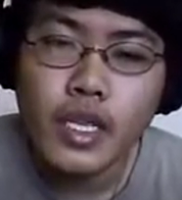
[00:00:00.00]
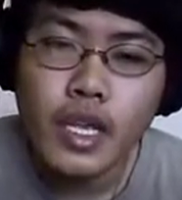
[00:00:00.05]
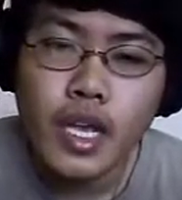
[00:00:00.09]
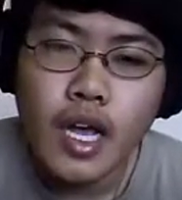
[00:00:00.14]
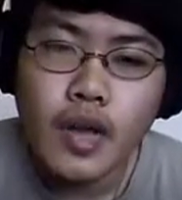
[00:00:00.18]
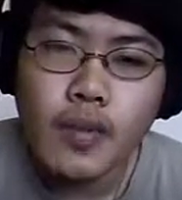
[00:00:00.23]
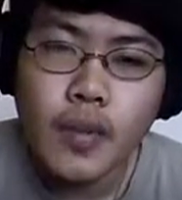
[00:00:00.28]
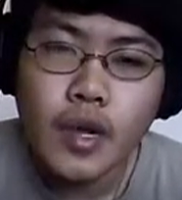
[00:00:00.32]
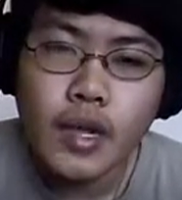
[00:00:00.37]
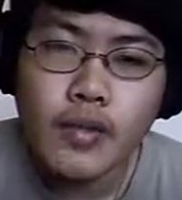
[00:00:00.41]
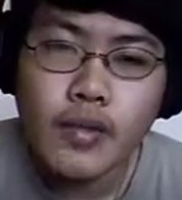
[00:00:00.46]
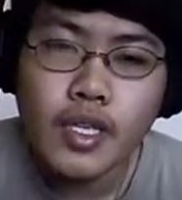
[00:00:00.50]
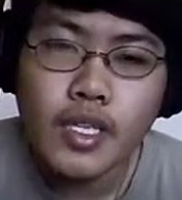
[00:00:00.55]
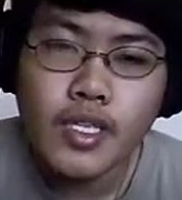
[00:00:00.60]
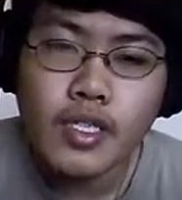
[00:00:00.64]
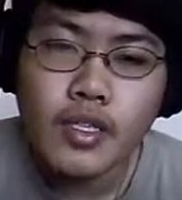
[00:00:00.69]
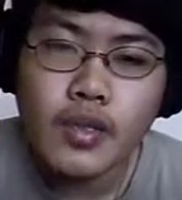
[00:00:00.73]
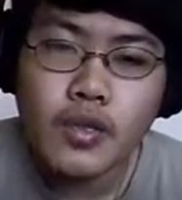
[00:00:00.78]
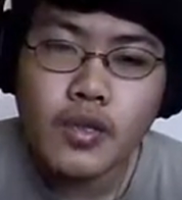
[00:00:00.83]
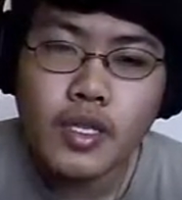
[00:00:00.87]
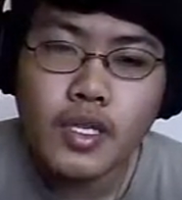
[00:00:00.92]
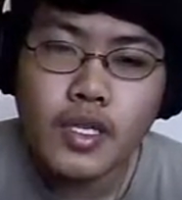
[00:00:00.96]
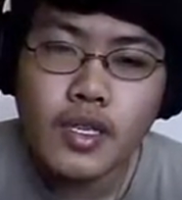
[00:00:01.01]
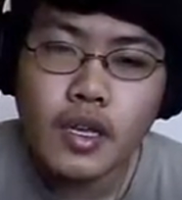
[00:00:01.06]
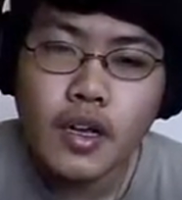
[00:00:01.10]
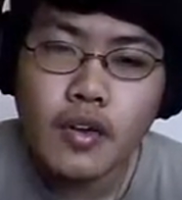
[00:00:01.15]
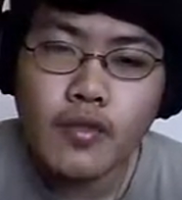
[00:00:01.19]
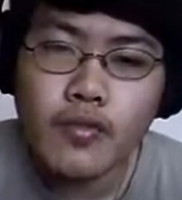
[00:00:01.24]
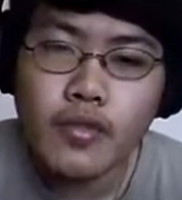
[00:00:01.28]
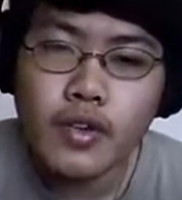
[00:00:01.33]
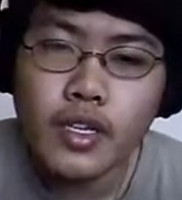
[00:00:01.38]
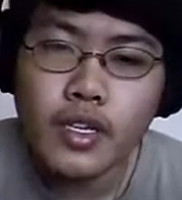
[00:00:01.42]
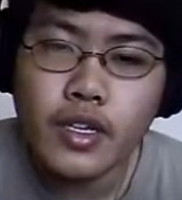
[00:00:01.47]
I'll probably continue this
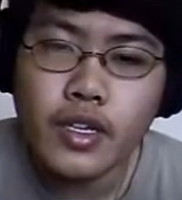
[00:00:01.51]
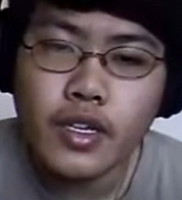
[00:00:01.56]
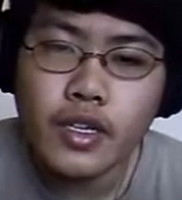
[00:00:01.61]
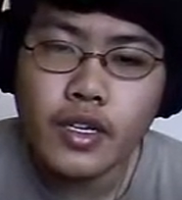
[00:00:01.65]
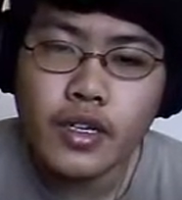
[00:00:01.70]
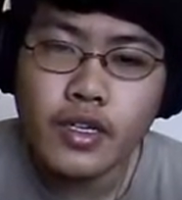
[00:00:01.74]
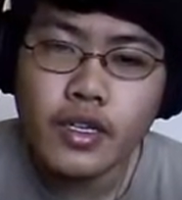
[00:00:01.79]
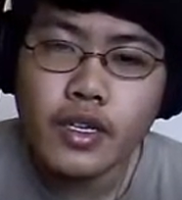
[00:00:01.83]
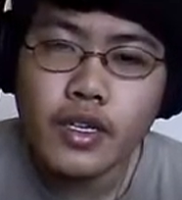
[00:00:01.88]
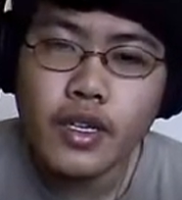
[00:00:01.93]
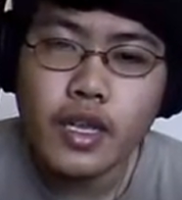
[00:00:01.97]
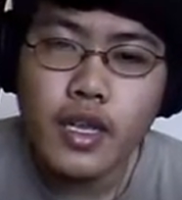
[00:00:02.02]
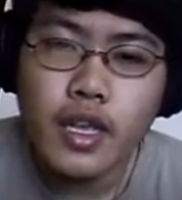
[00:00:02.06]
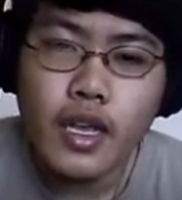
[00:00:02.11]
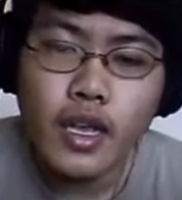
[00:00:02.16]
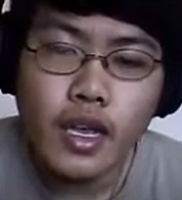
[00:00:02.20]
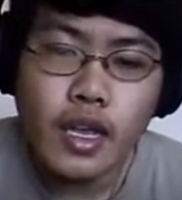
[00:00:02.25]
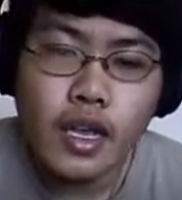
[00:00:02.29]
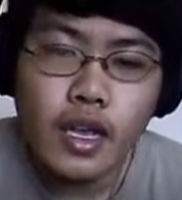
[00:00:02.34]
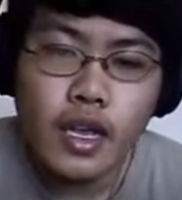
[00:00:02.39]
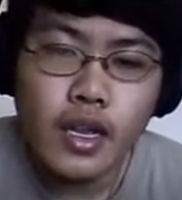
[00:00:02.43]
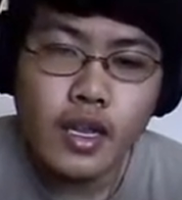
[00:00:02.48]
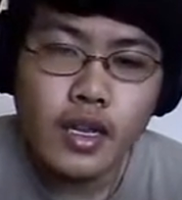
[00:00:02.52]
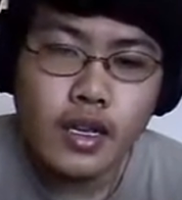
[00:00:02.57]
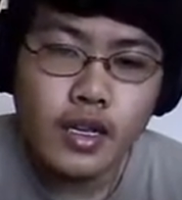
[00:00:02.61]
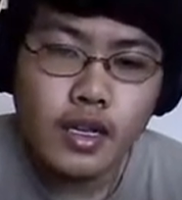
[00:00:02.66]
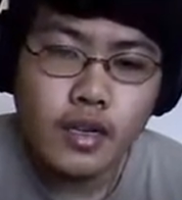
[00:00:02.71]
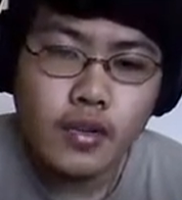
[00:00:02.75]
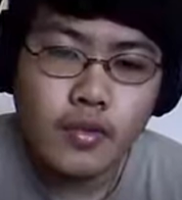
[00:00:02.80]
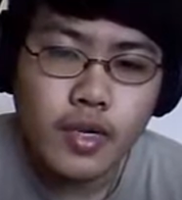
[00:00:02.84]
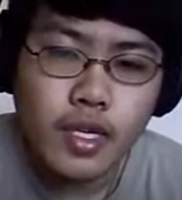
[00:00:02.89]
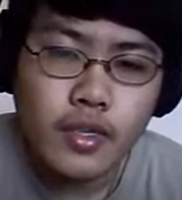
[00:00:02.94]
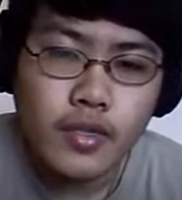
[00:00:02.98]
off right here. Uh,
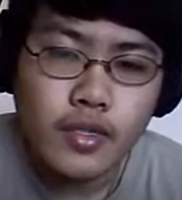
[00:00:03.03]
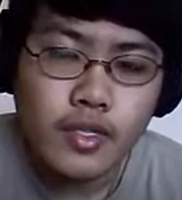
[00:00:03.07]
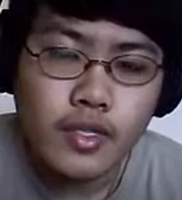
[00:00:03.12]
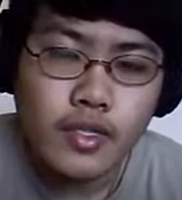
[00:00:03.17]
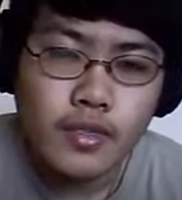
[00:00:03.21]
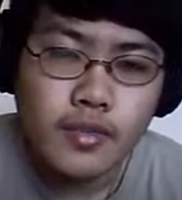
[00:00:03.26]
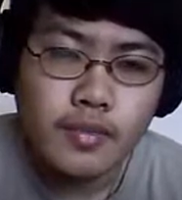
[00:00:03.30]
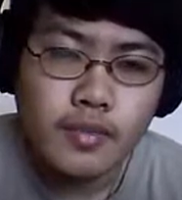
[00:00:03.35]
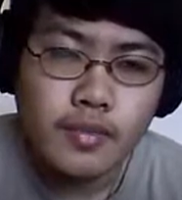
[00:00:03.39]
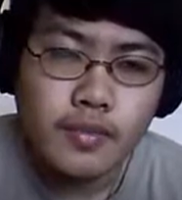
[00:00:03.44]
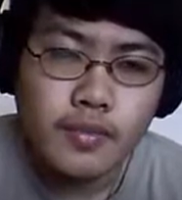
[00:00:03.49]
what else?